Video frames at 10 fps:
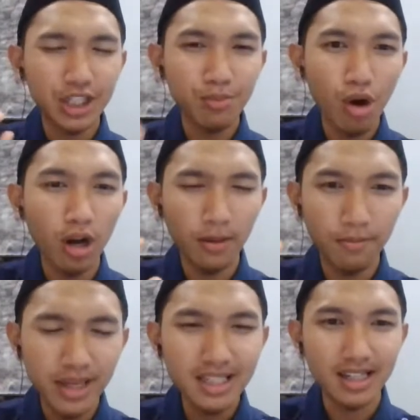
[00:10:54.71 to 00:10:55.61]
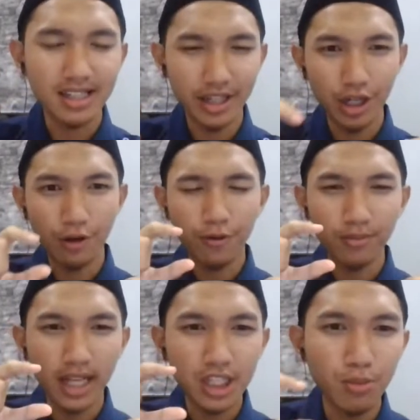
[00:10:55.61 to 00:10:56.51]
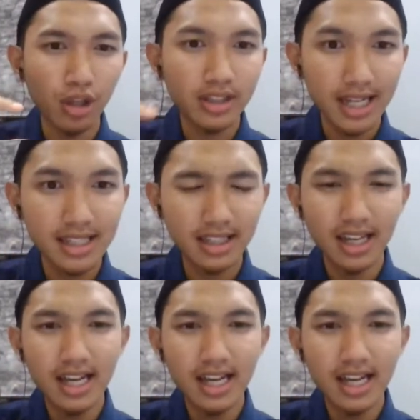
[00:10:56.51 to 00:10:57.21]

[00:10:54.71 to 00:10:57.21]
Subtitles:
small business, from that small test,